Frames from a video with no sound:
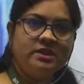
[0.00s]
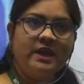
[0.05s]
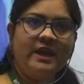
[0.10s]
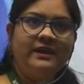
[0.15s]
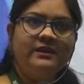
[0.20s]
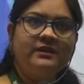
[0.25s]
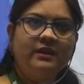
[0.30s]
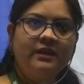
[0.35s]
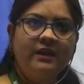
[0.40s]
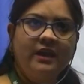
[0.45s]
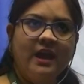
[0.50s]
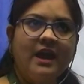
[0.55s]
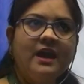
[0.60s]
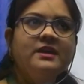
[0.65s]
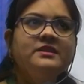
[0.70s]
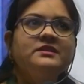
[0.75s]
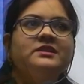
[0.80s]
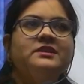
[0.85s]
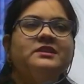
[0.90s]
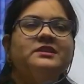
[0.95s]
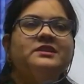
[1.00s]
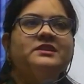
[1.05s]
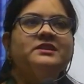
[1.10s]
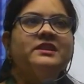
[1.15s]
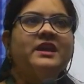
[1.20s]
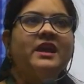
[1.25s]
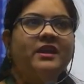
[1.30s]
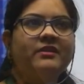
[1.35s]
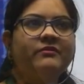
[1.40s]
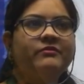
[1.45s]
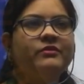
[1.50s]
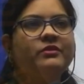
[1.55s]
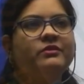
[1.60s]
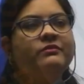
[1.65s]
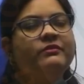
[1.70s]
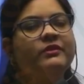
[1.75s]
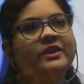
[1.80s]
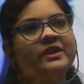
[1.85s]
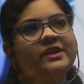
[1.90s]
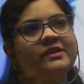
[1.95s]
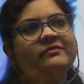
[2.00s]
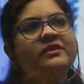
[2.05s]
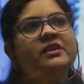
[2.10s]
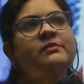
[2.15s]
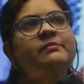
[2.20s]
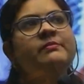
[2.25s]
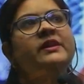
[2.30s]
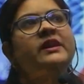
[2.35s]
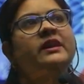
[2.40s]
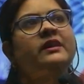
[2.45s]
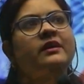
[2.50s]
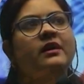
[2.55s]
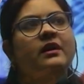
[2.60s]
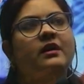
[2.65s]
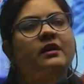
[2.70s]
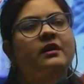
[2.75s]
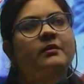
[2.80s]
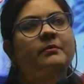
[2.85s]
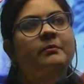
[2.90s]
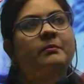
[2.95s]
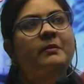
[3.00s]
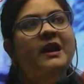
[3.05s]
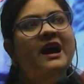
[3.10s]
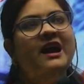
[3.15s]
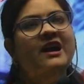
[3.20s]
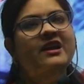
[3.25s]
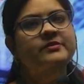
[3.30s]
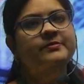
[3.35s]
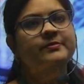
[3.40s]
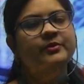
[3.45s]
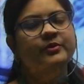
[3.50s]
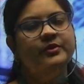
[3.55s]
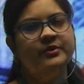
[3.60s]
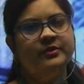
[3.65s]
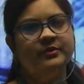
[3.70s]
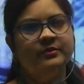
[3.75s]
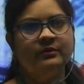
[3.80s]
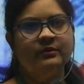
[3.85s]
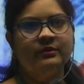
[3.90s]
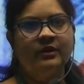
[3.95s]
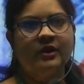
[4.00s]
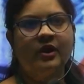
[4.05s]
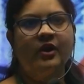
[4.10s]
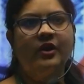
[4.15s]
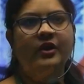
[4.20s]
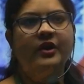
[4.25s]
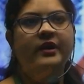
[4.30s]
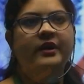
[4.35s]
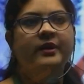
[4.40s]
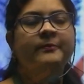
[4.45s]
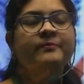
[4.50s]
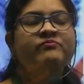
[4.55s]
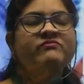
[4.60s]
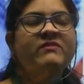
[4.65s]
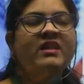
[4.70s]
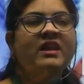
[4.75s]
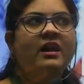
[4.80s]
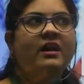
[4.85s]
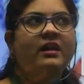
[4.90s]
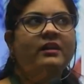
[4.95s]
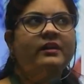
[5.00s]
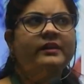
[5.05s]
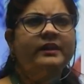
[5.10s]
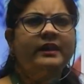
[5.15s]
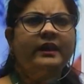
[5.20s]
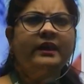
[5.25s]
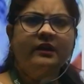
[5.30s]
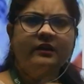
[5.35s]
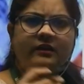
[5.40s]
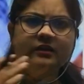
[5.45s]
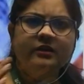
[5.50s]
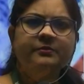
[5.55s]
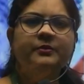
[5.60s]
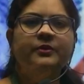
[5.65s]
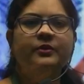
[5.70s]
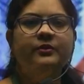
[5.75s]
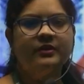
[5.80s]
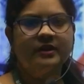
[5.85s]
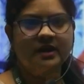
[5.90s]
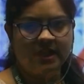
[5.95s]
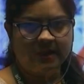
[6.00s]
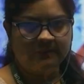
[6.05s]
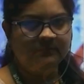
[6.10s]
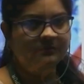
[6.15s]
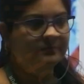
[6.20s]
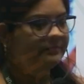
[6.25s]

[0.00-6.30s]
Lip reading: at the last it is helpful for developing a planned protocol or a tailored program